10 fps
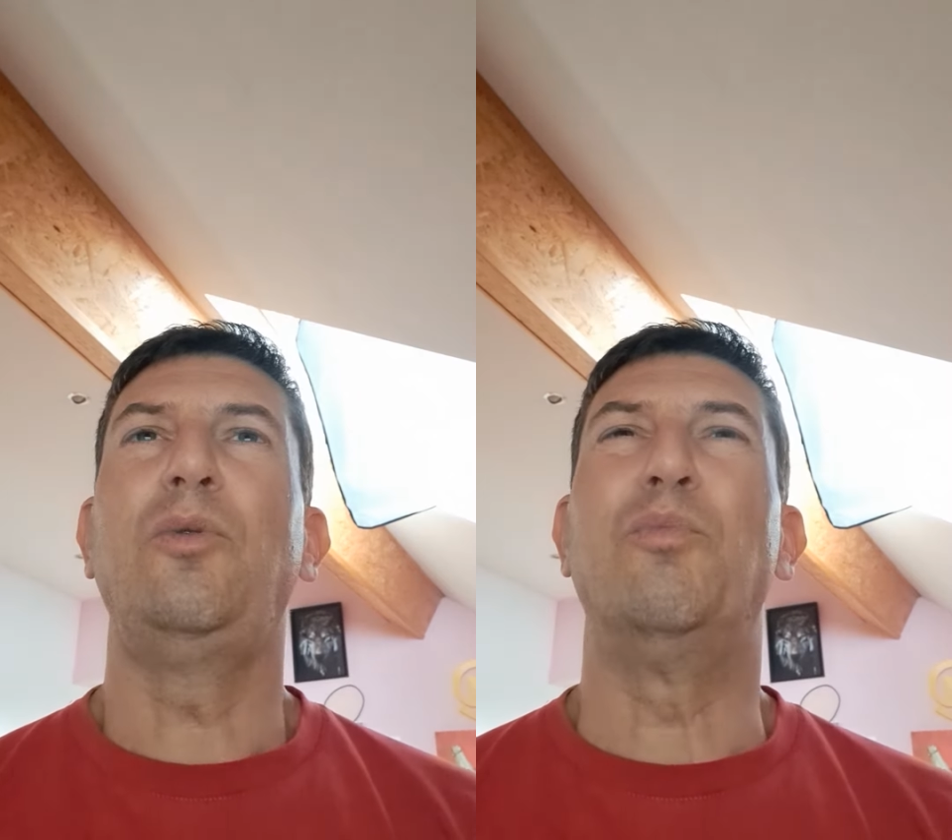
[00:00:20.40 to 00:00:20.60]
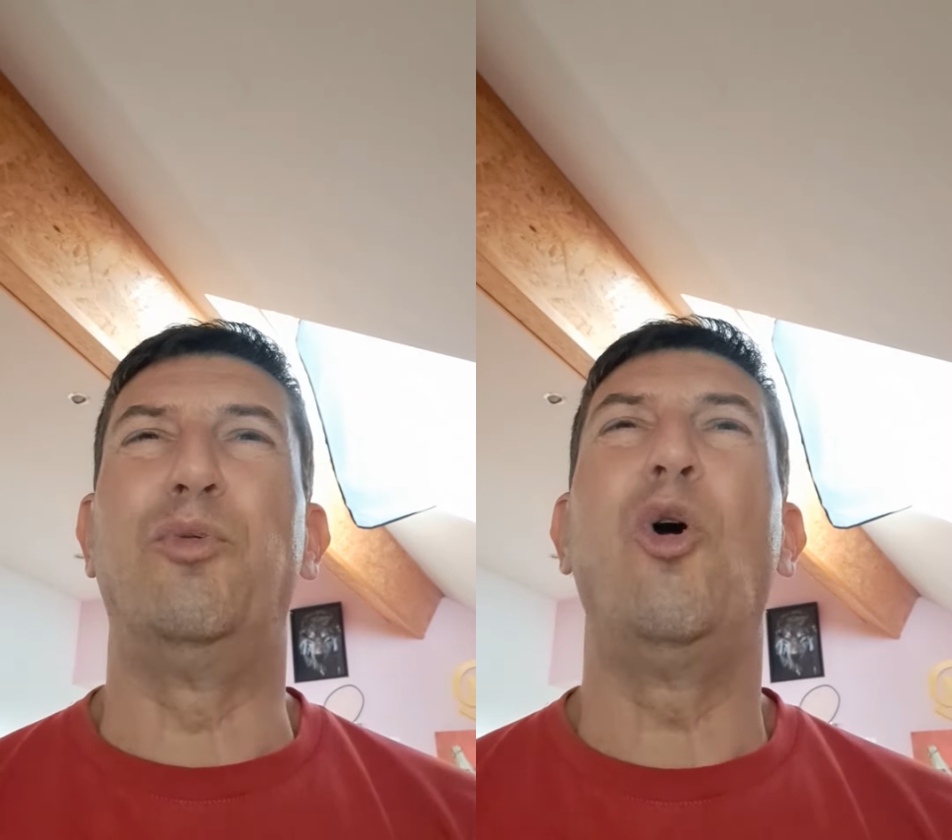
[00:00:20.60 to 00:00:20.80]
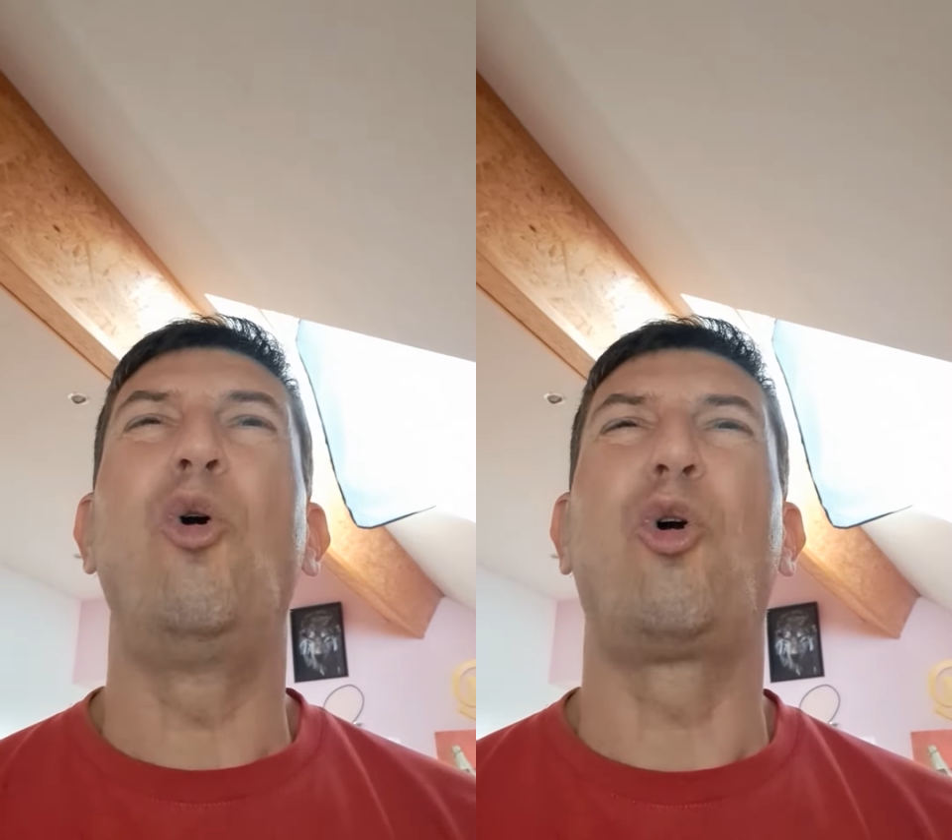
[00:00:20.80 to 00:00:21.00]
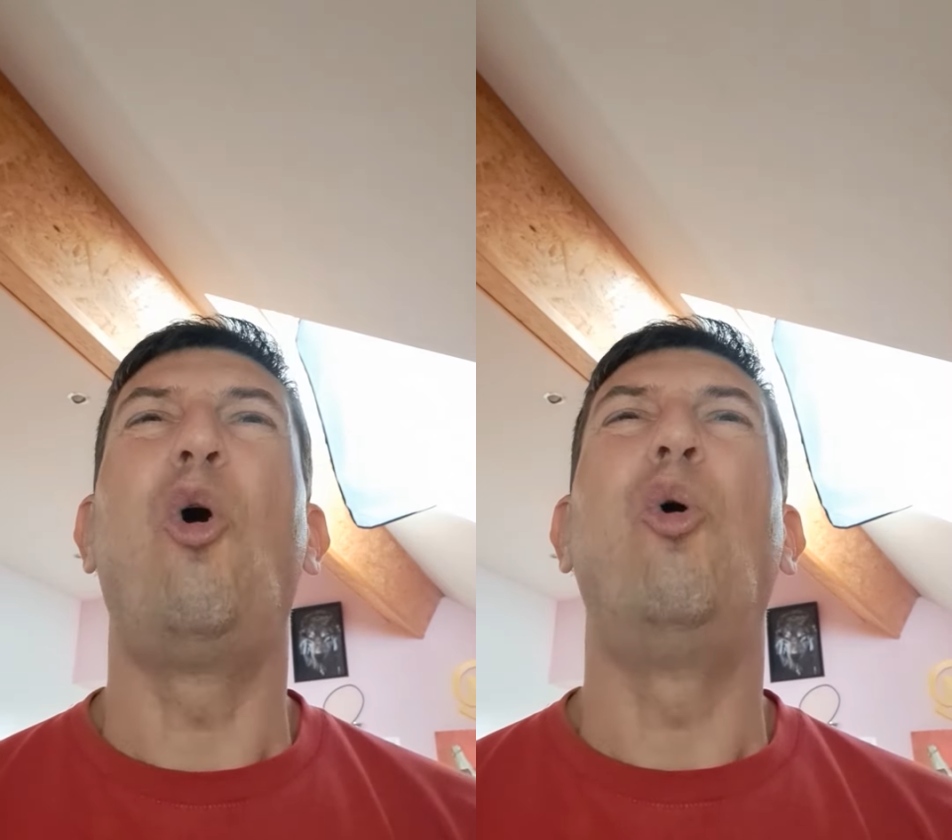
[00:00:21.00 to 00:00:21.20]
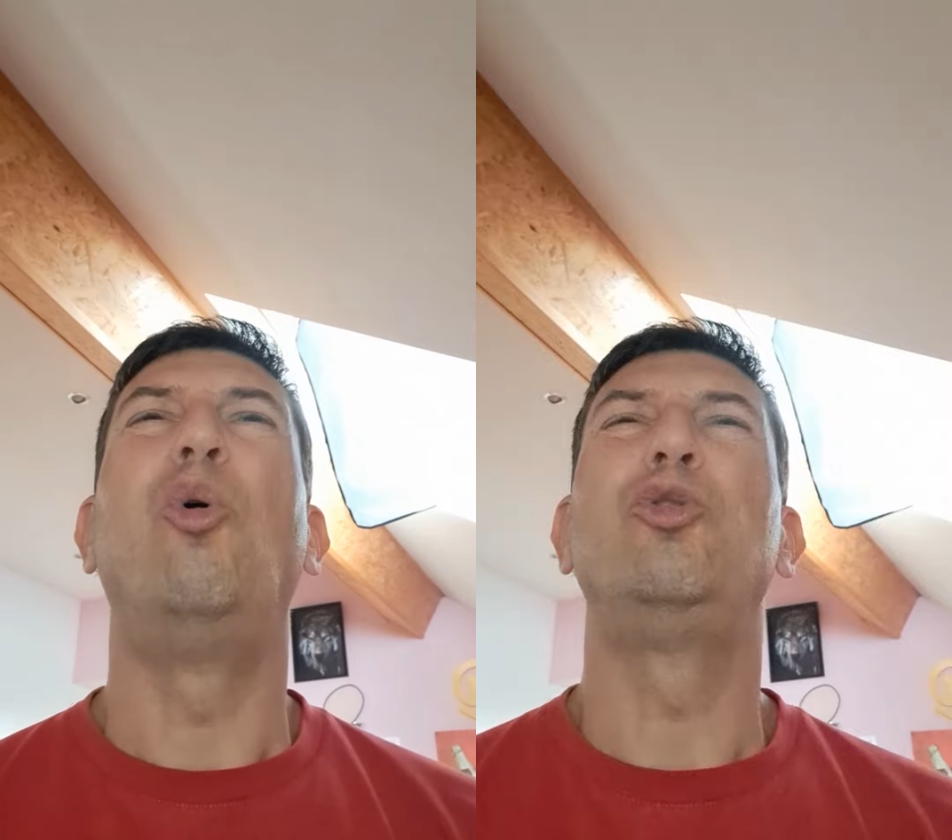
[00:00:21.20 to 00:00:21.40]
Broke
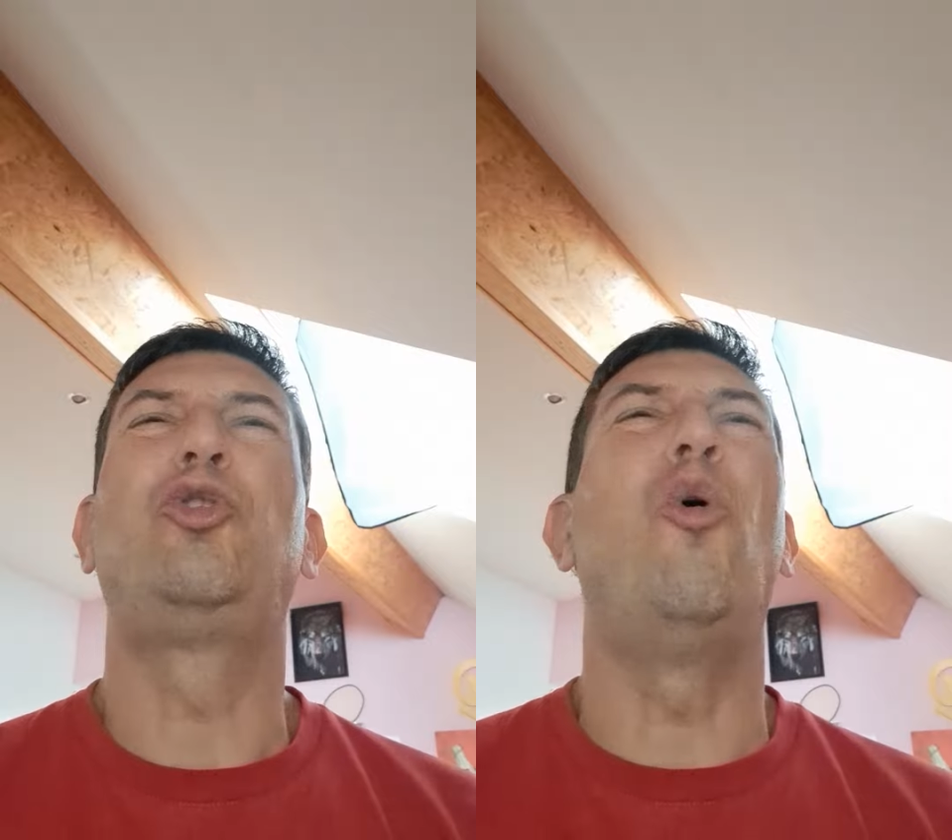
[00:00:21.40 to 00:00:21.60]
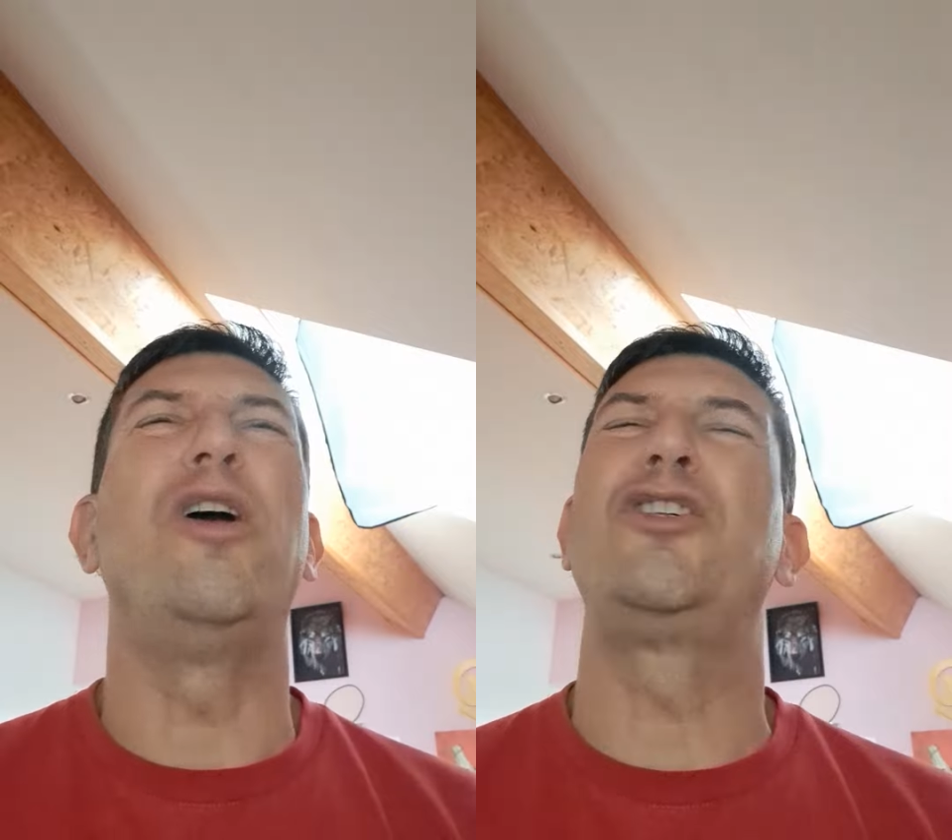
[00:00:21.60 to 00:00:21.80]
old toy